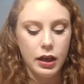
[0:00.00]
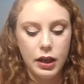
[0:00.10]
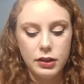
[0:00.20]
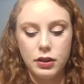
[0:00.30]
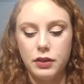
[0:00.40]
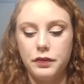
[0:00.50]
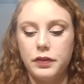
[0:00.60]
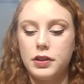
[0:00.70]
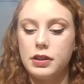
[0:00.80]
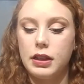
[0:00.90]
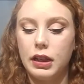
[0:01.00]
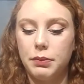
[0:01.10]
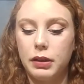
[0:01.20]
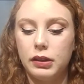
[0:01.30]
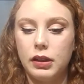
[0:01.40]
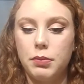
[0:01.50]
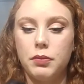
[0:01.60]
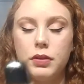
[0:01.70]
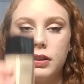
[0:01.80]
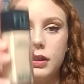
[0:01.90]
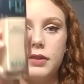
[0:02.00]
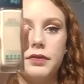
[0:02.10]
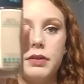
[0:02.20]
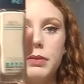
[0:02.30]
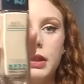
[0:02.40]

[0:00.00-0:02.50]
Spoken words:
And so the first thing I picked up was the Fit